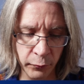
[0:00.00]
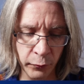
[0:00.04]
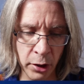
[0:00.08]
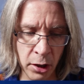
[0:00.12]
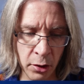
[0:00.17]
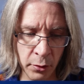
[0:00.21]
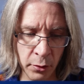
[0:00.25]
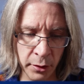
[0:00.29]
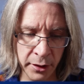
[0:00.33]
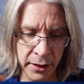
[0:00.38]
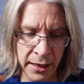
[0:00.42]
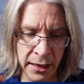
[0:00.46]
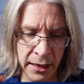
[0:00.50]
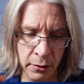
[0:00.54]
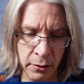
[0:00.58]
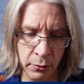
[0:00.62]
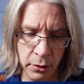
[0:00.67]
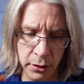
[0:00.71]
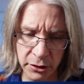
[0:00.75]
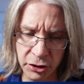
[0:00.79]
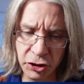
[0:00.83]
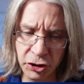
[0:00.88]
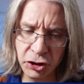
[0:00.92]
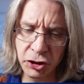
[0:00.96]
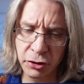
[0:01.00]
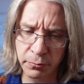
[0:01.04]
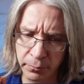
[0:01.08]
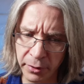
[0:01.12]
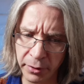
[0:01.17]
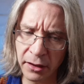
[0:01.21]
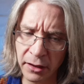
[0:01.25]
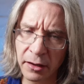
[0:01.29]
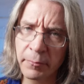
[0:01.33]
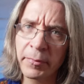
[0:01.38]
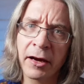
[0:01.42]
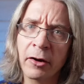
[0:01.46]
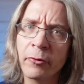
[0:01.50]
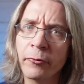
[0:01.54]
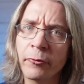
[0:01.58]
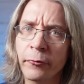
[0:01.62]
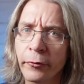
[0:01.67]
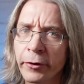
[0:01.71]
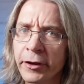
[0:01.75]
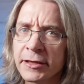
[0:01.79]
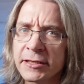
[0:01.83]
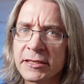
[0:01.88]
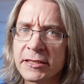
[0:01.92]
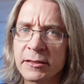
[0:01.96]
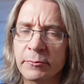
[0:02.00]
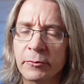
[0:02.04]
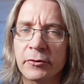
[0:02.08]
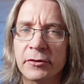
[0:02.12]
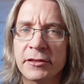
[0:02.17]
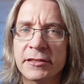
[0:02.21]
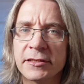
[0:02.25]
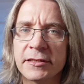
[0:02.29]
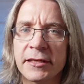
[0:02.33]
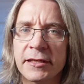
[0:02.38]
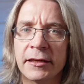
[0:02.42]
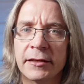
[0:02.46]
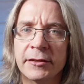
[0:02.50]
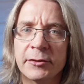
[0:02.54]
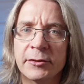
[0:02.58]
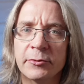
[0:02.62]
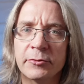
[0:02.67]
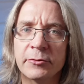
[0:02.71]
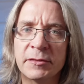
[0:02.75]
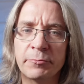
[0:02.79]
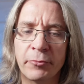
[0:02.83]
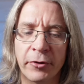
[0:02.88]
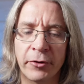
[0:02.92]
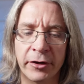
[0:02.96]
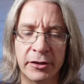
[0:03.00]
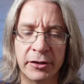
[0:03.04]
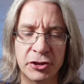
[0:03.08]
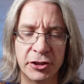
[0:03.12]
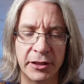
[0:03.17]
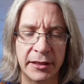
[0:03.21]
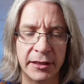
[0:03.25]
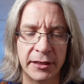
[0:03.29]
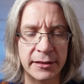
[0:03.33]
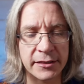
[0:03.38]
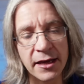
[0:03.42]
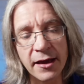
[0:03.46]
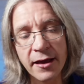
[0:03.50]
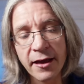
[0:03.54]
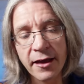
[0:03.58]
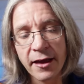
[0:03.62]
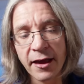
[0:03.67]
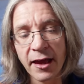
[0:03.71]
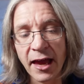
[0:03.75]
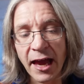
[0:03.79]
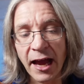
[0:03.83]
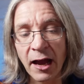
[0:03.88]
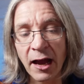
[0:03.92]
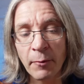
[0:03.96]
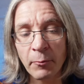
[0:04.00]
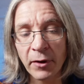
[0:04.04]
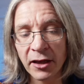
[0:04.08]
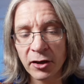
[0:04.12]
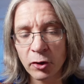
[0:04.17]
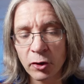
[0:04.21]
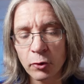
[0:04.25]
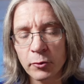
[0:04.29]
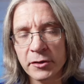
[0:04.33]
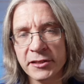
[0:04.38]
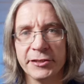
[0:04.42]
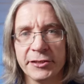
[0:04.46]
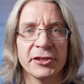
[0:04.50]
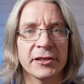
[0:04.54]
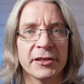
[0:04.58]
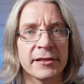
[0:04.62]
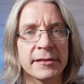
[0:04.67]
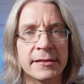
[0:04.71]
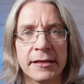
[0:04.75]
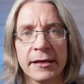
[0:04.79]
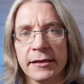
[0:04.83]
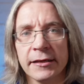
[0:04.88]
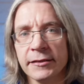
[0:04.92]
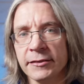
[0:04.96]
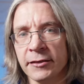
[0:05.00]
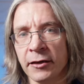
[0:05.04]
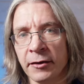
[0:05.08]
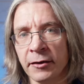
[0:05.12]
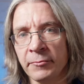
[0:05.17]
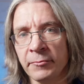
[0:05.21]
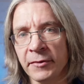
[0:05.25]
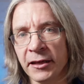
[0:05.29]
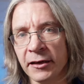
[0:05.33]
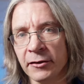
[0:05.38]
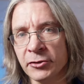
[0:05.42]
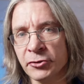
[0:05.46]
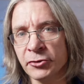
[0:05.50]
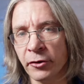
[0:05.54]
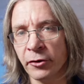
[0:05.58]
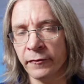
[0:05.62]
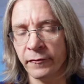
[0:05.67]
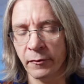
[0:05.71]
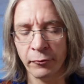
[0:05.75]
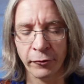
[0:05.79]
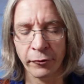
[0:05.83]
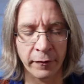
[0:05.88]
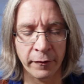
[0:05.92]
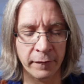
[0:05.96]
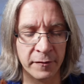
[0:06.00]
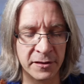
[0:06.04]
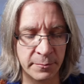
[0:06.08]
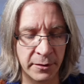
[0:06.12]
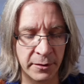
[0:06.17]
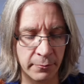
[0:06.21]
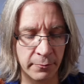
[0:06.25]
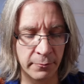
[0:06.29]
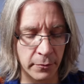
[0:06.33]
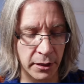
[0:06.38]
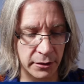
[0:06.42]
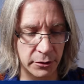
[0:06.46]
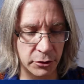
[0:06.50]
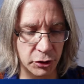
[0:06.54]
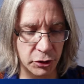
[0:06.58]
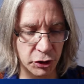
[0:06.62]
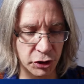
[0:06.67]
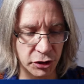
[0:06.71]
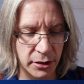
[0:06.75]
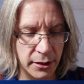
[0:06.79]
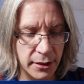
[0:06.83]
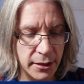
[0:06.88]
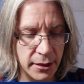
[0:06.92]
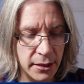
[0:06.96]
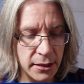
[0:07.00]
row an hour should be about reasonable to stick into a spreadsheet, and we can always adjust that time delta if it proves a bit much.